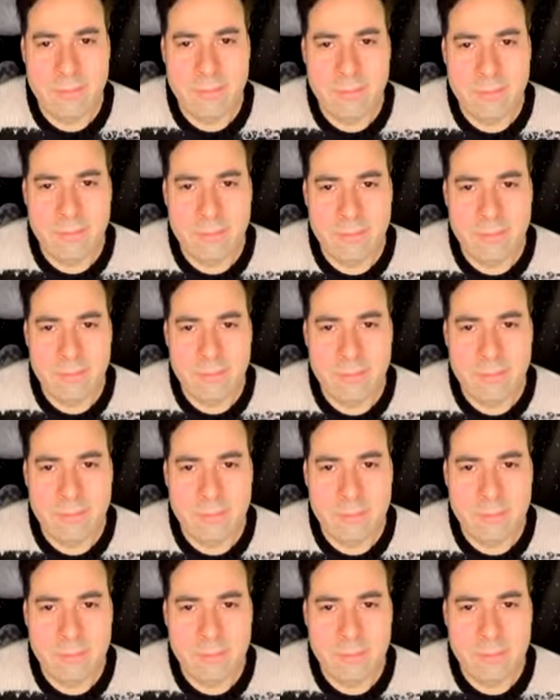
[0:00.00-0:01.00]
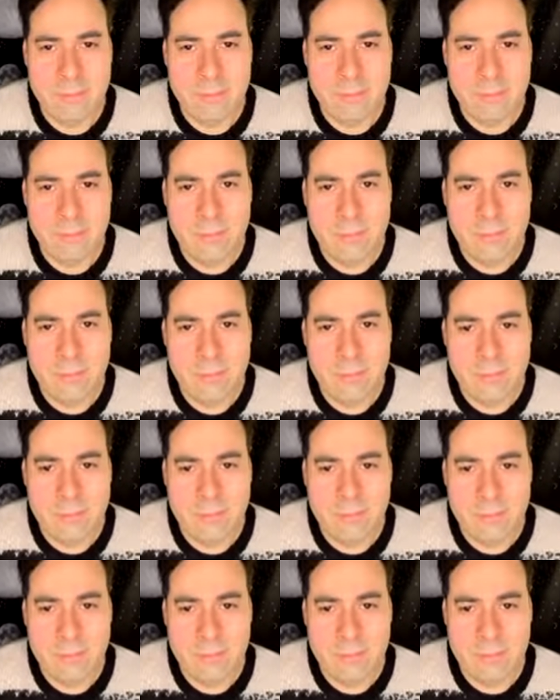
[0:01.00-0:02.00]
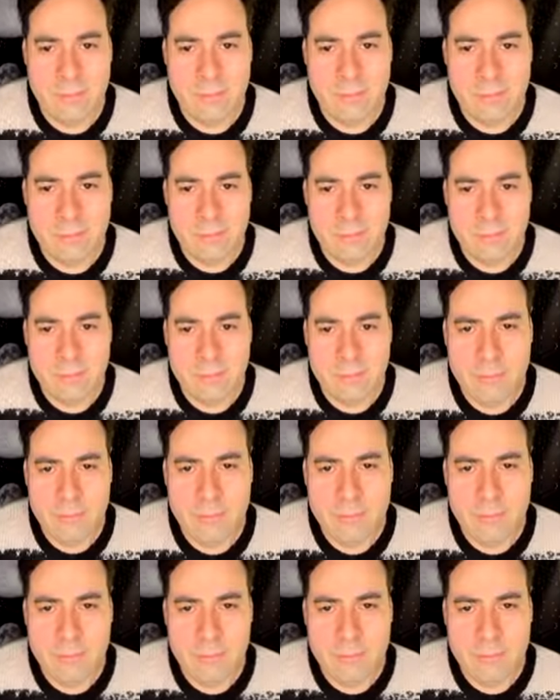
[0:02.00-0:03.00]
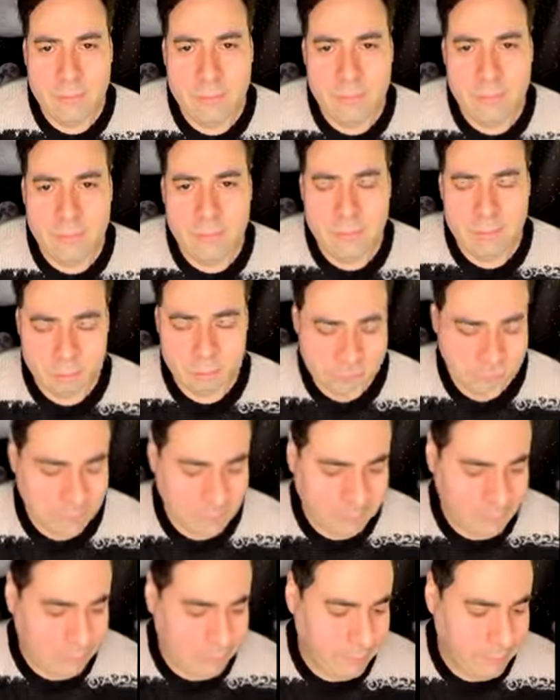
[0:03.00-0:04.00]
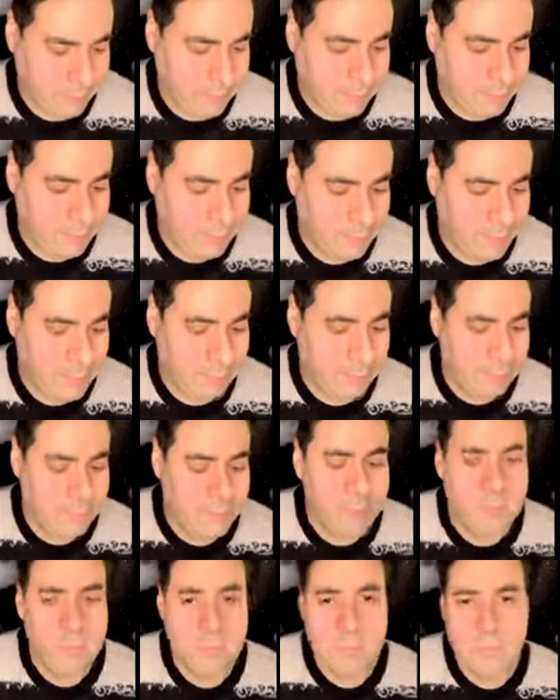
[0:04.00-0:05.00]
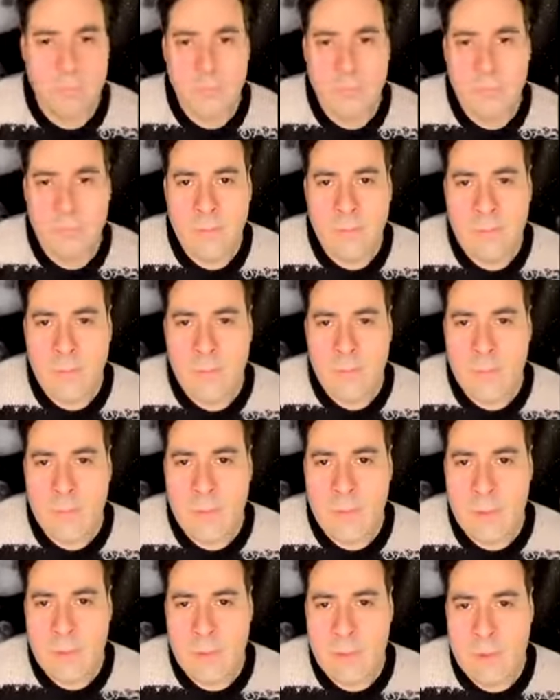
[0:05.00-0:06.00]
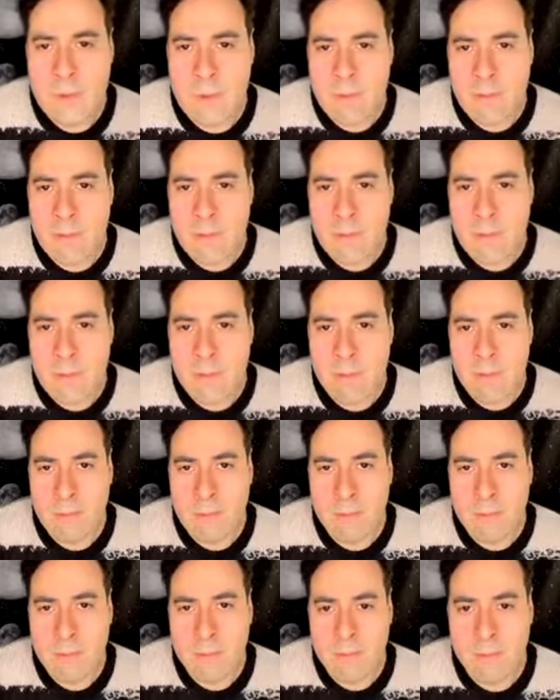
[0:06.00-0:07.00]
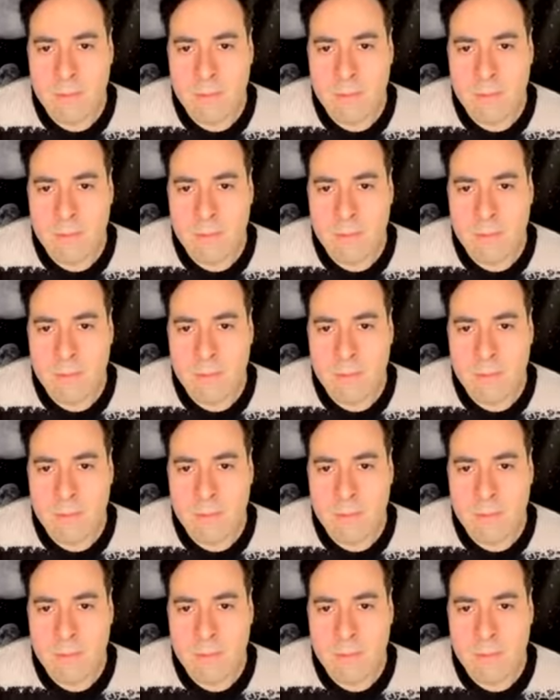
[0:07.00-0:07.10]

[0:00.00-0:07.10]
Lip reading: The person shown says nothing.